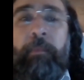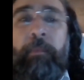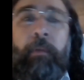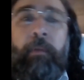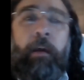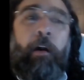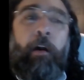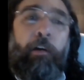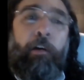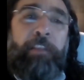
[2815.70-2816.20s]

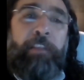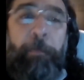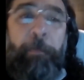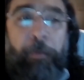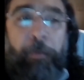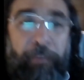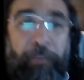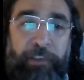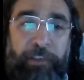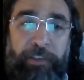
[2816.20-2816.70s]
all the
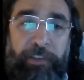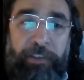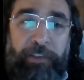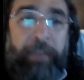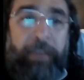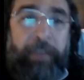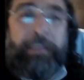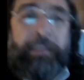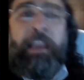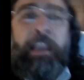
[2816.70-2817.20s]

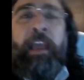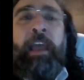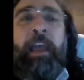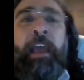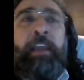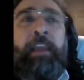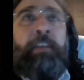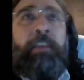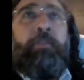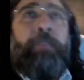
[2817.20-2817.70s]
professionals
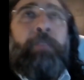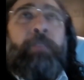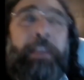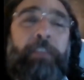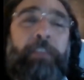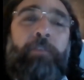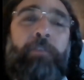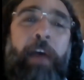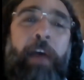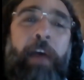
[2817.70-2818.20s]
you
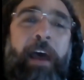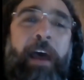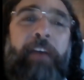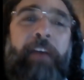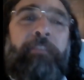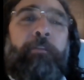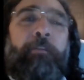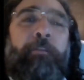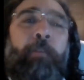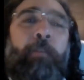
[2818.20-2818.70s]
need to
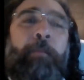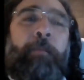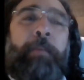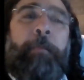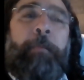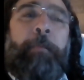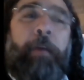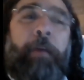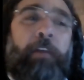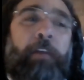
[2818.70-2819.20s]
have will be
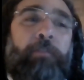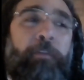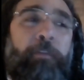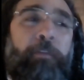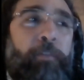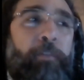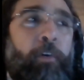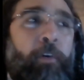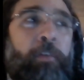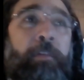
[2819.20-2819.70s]
part of
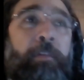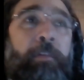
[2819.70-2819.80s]
your